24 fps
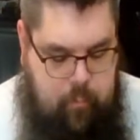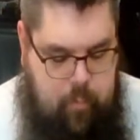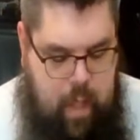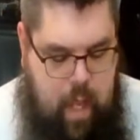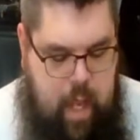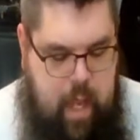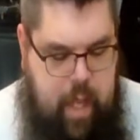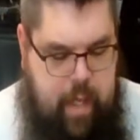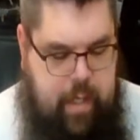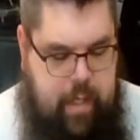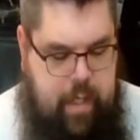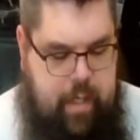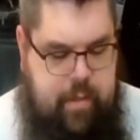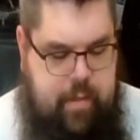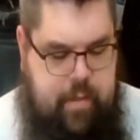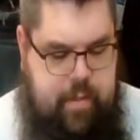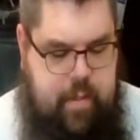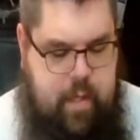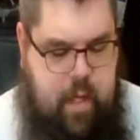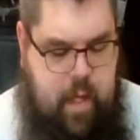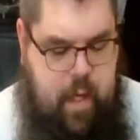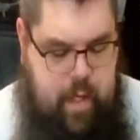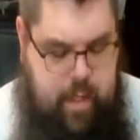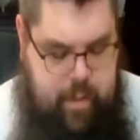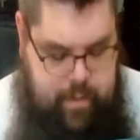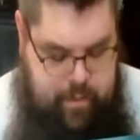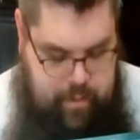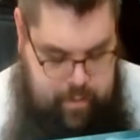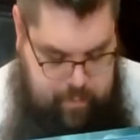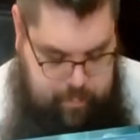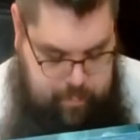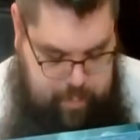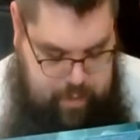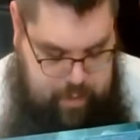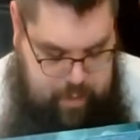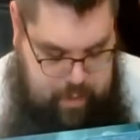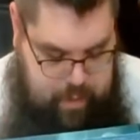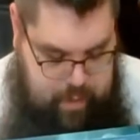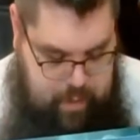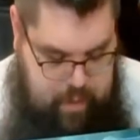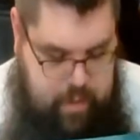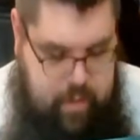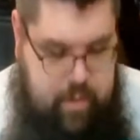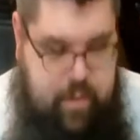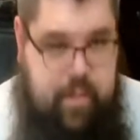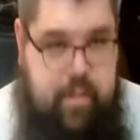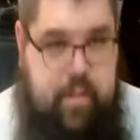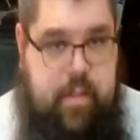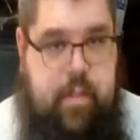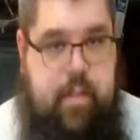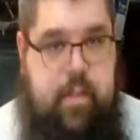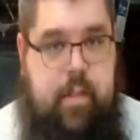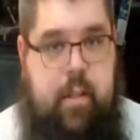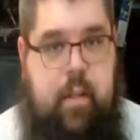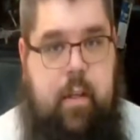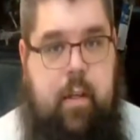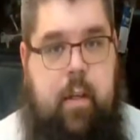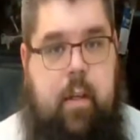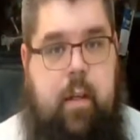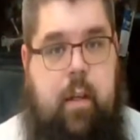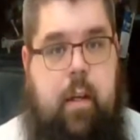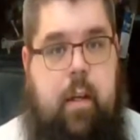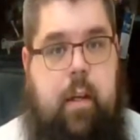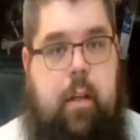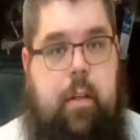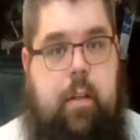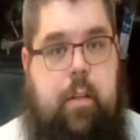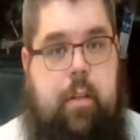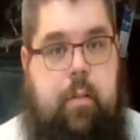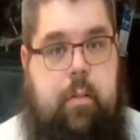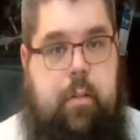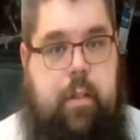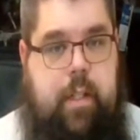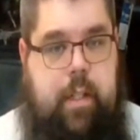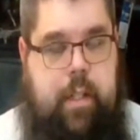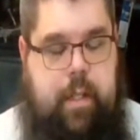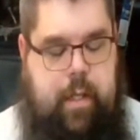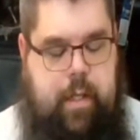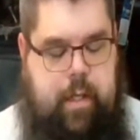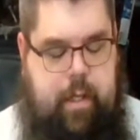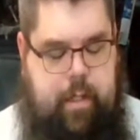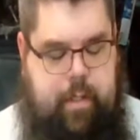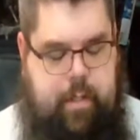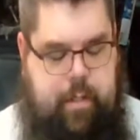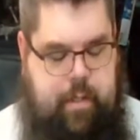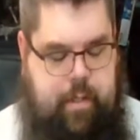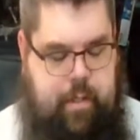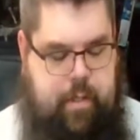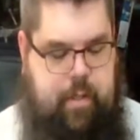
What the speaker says: inside the box, you get...